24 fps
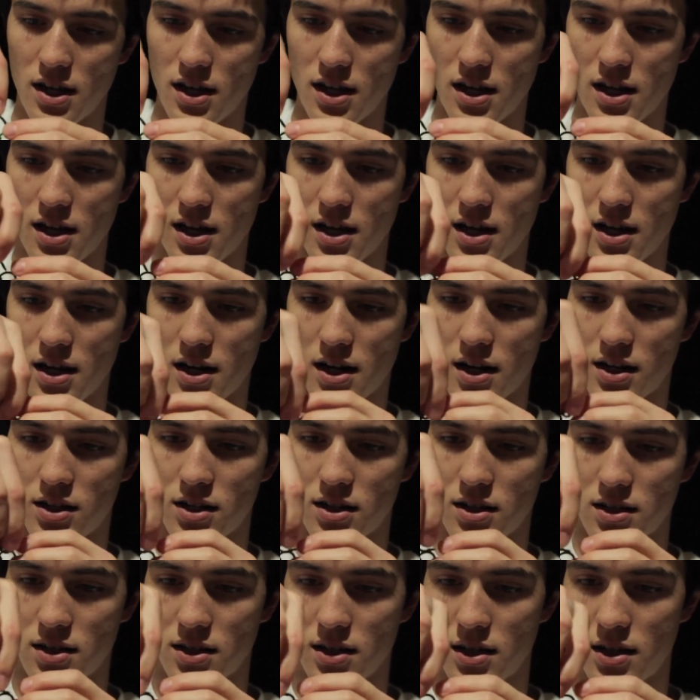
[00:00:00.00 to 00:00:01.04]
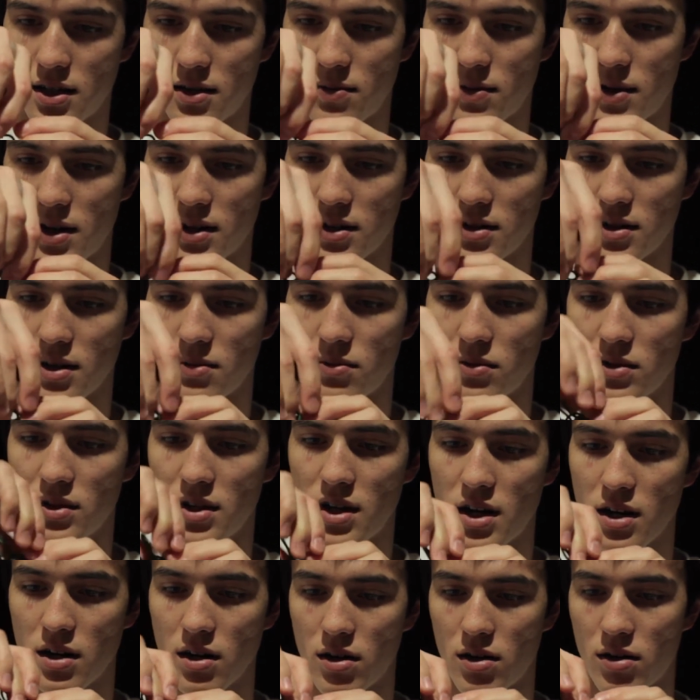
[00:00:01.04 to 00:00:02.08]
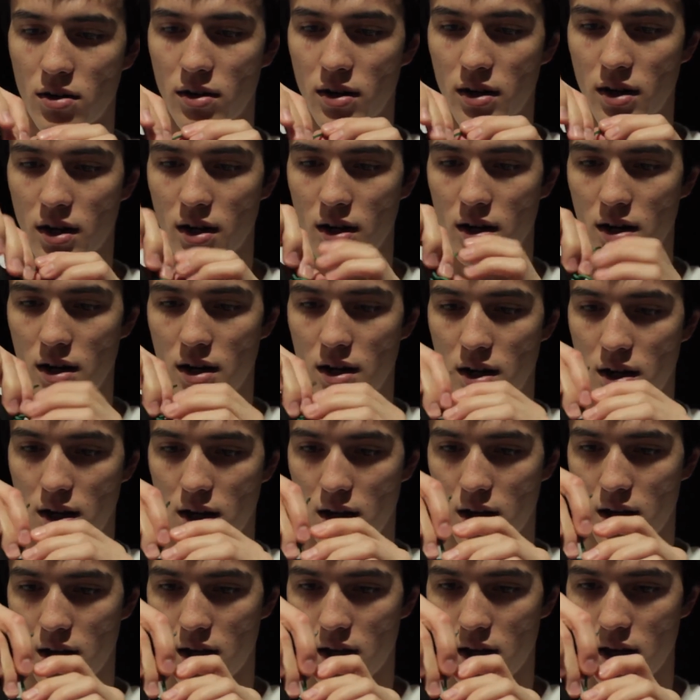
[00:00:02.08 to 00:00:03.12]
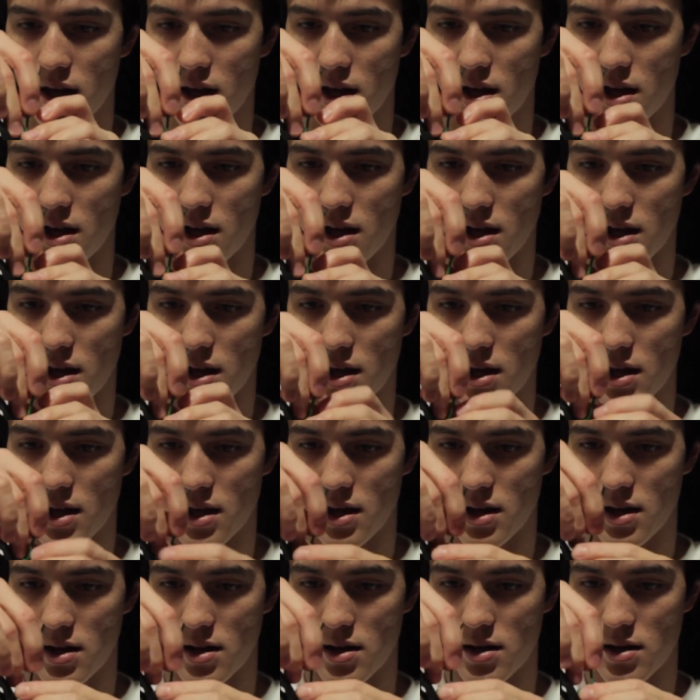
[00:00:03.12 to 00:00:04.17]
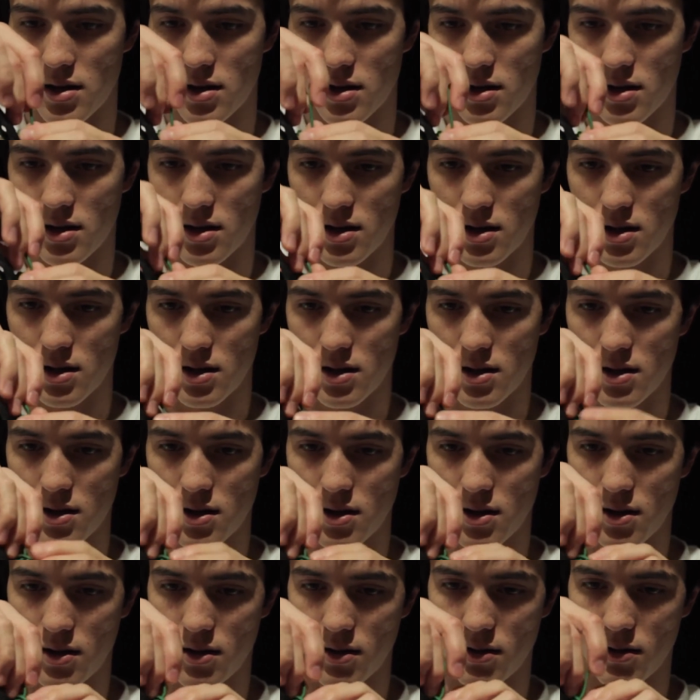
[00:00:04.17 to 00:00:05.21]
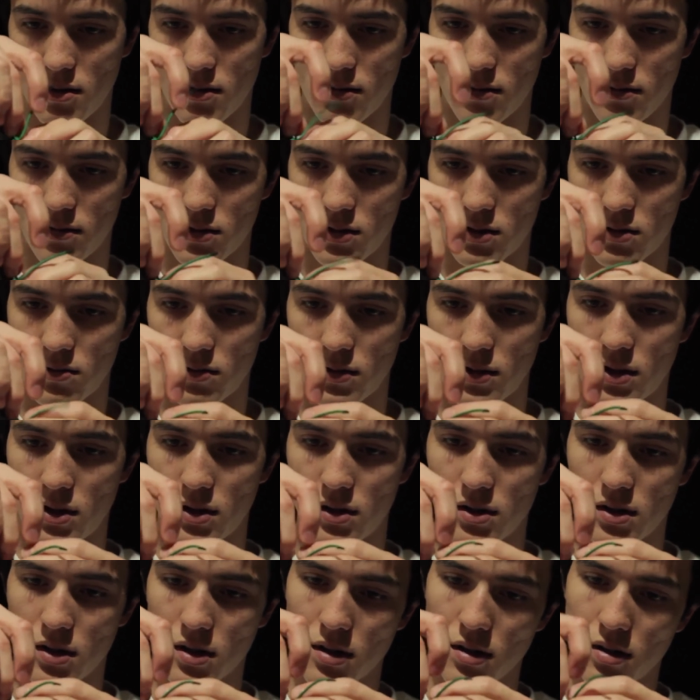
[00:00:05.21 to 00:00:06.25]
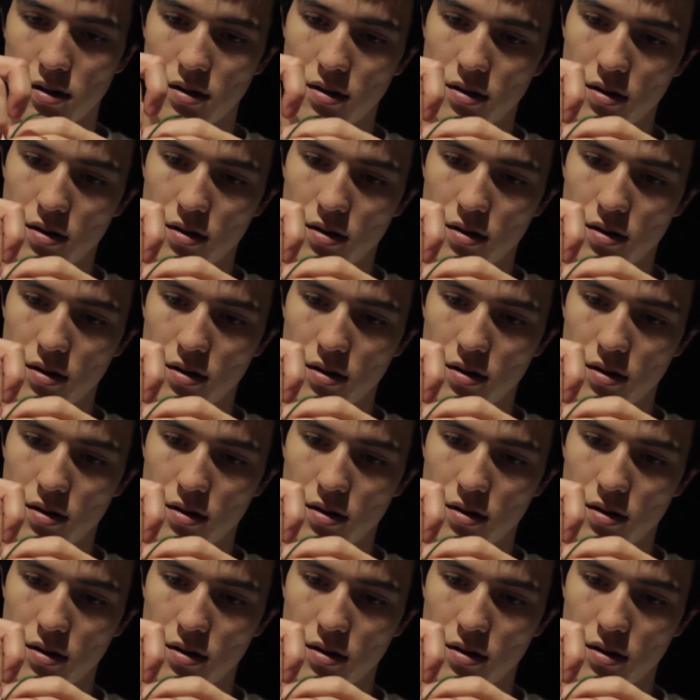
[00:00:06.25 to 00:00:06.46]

and I just get my double knot going, and wait a second.